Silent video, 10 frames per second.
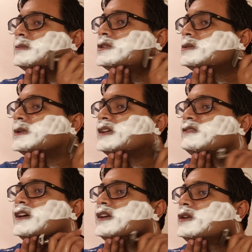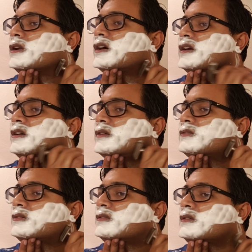seems to be very tolerant of
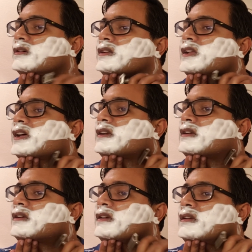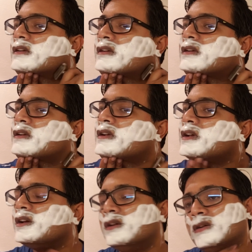that.
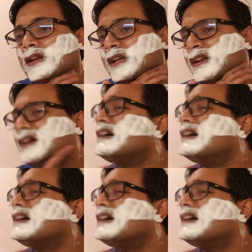You don't need